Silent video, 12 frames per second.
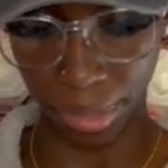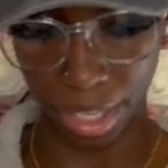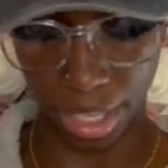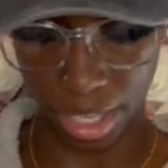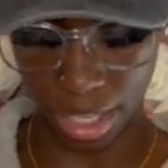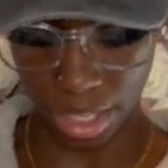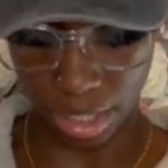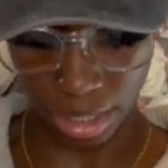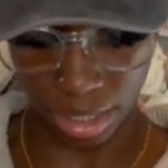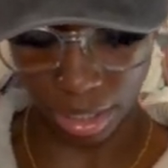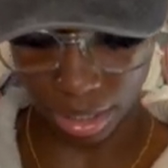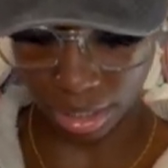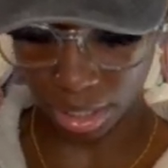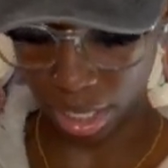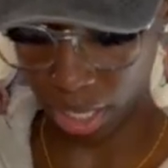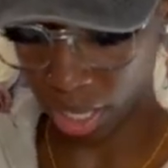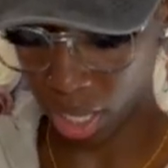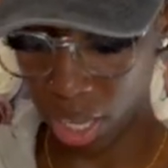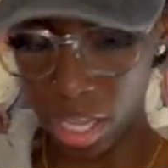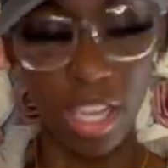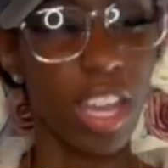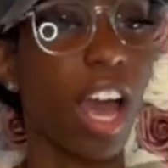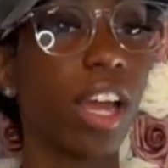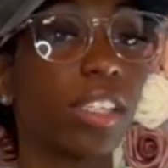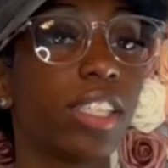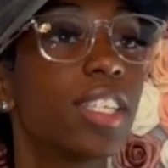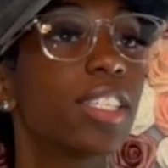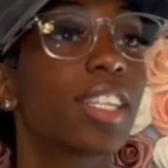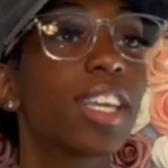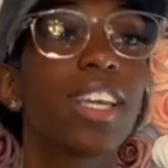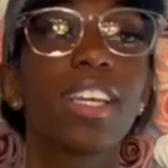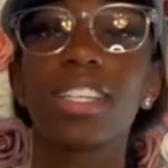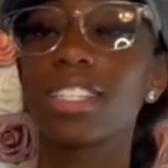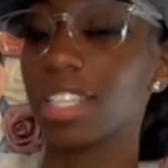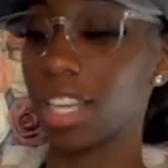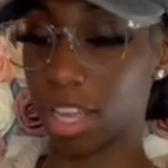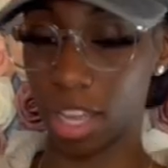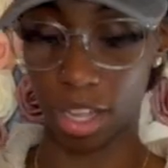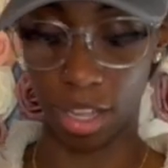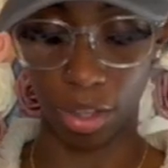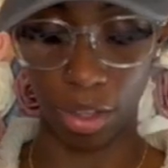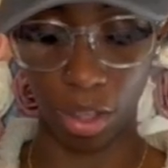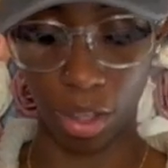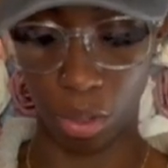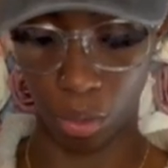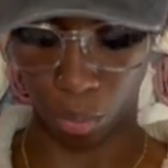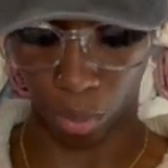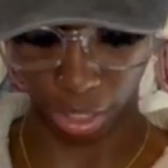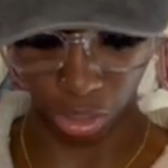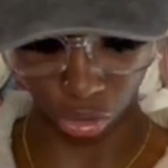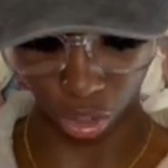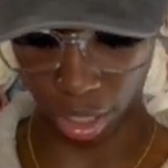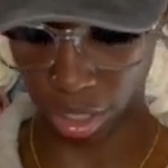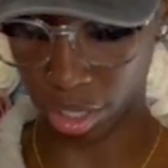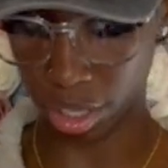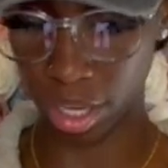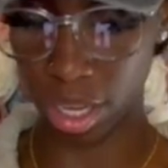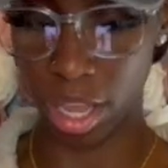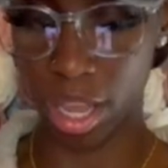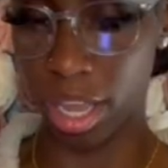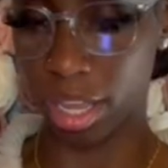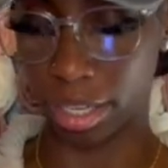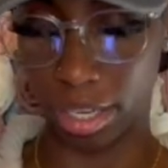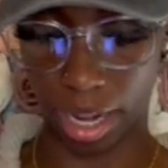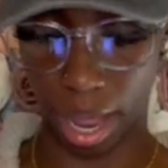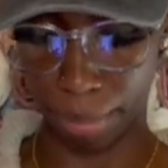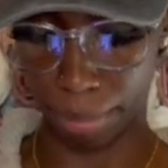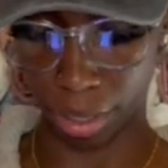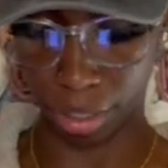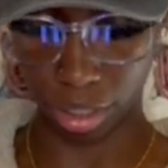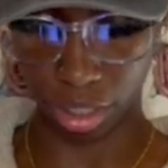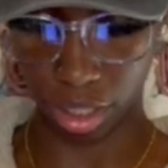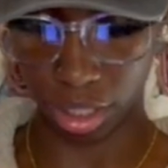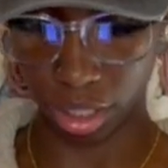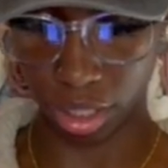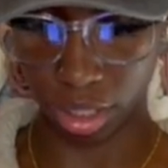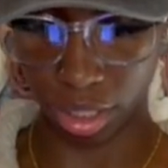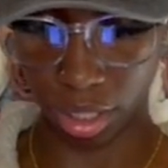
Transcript: is, y'all, this is a waist trainer that I purchased.